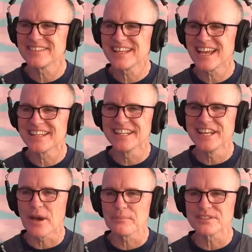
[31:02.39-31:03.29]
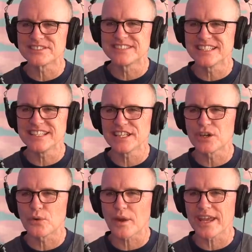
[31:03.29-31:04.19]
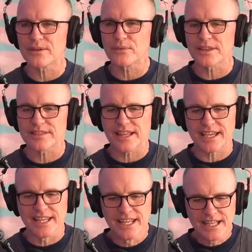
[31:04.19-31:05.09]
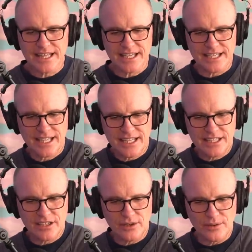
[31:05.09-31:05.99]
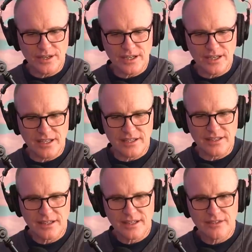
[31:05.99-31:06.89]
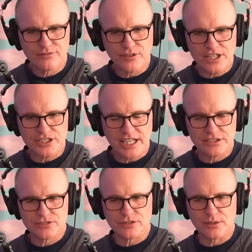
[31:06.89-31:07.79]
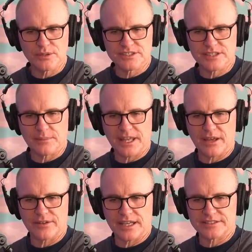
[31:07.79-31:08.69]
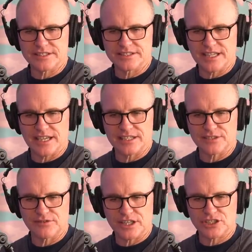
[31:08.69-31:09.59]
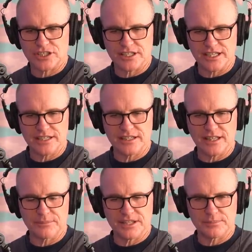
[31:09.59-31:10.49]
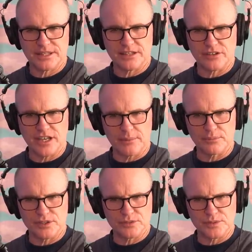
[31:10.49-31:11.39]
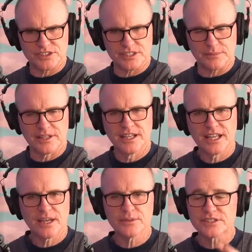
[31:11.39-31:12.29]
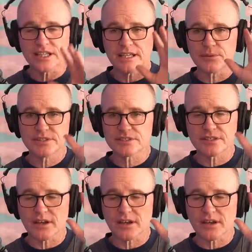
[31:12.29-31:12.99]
And the numbers didn't equate with like you know, French history was somehow next to science fiction. But their numbers were similar. It was